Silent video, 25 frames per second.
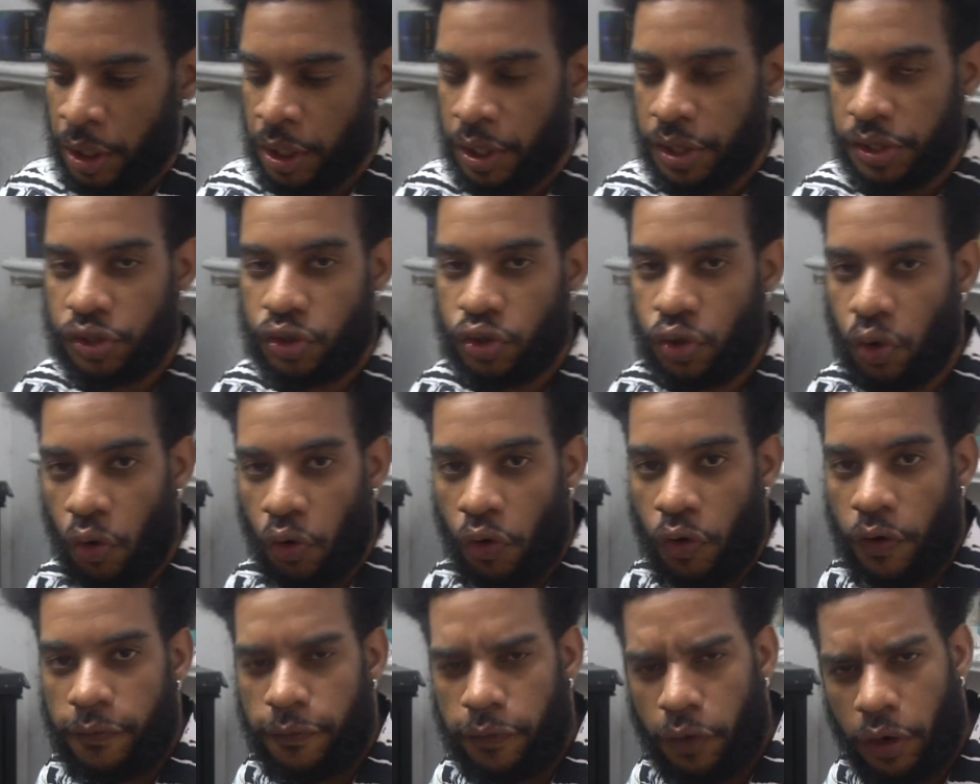
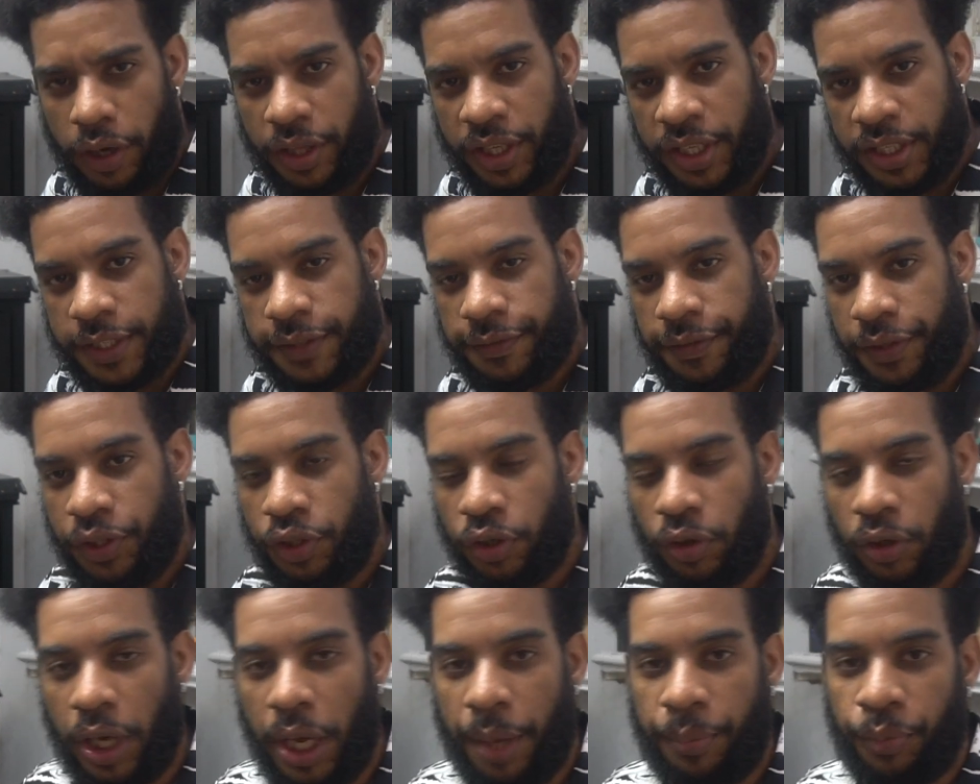So for this
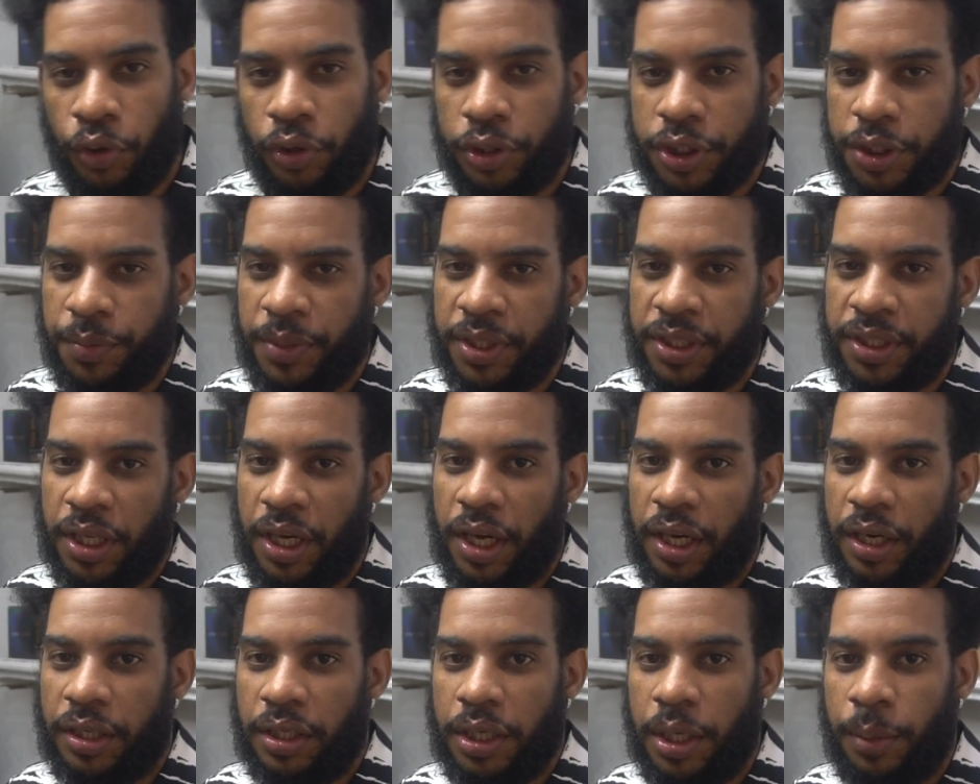video, I'm going to be
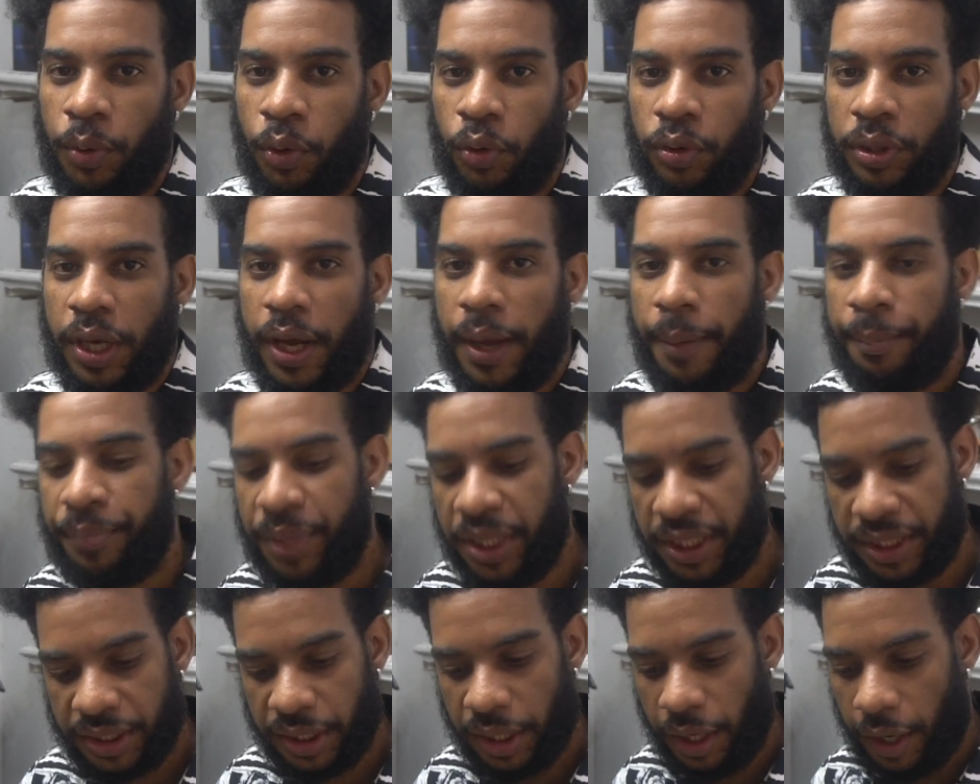talking about a
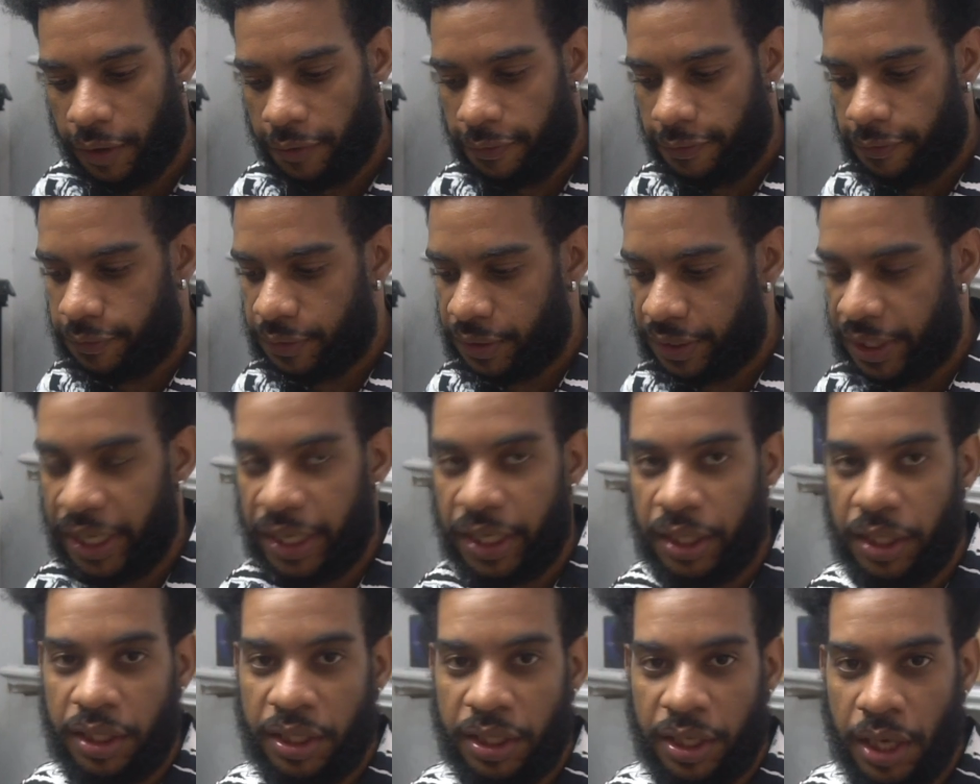bit of
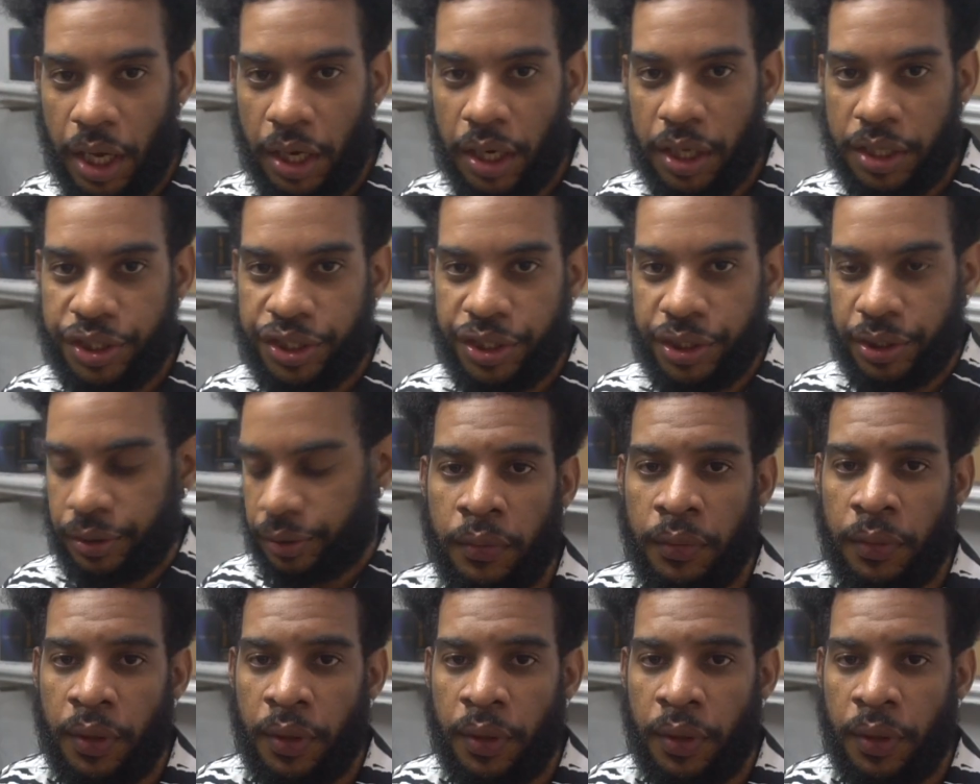technology.